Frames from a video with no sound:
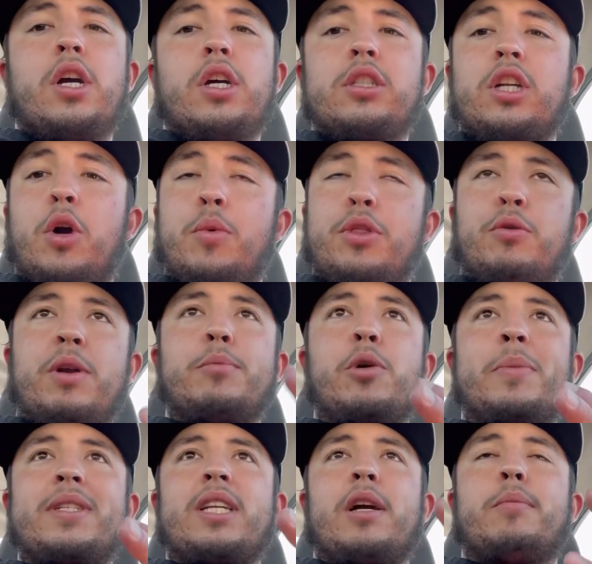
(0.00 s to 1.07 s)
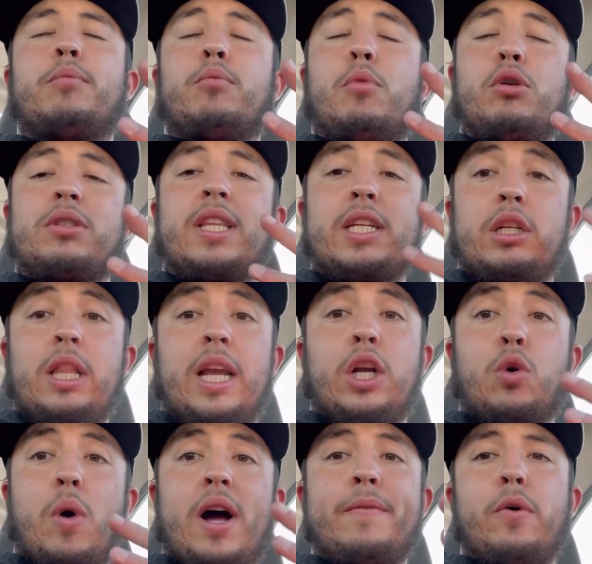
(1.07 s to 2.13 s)
Start with three movements that are mostly like
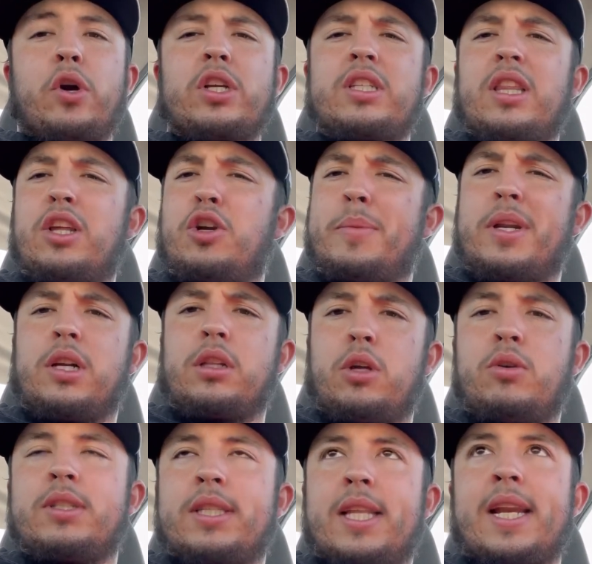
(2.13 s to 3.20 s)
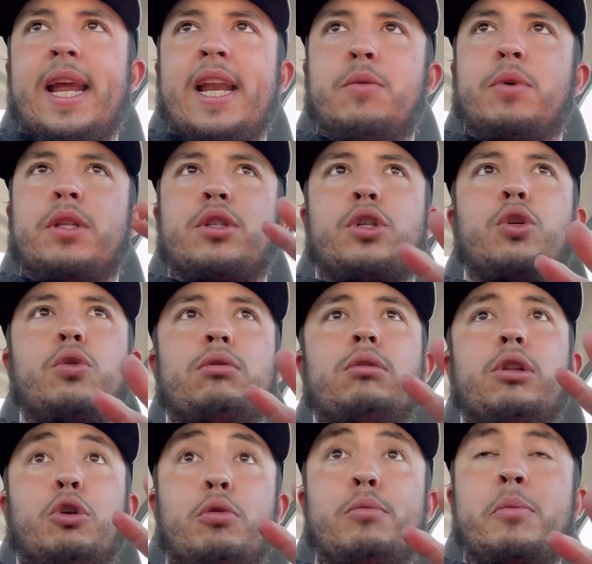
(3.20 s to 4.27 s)
quad focus, a little bit of glutes, and then end with two
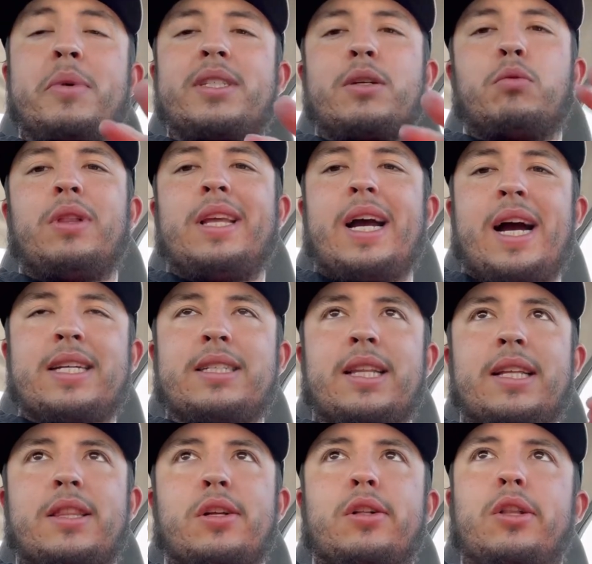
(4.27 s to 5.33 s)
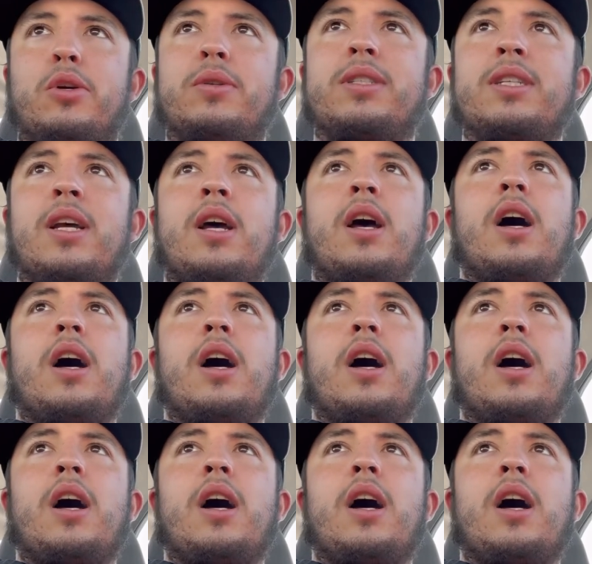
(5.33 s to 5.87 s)
glute movements that really isolate the glutes.